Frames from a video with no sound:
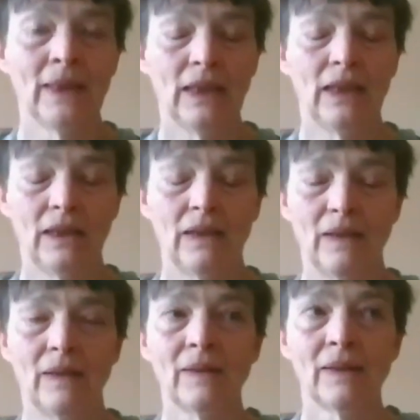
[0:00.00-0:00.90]

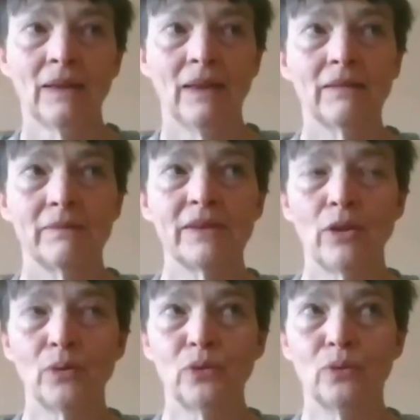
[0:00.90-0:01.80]
Uh,
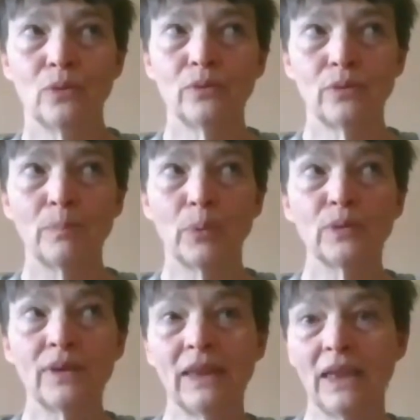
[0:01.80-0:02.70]
so to
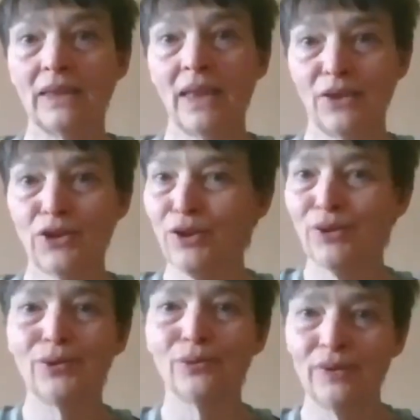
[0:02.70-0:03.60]
put the attention
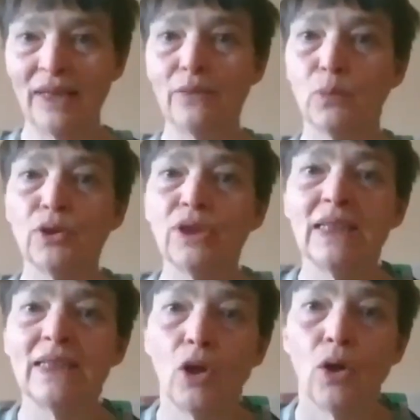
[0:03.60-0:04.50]
to that, what
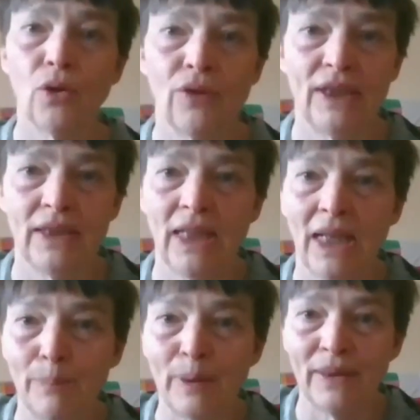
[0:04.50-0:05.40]
is already
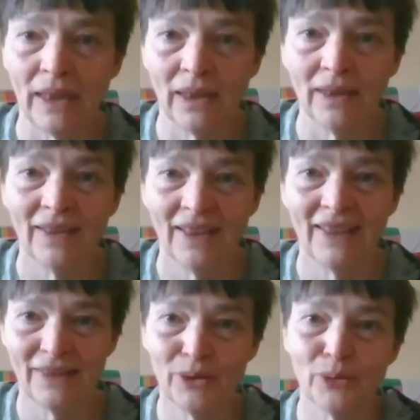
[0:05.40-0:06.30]
happening, and to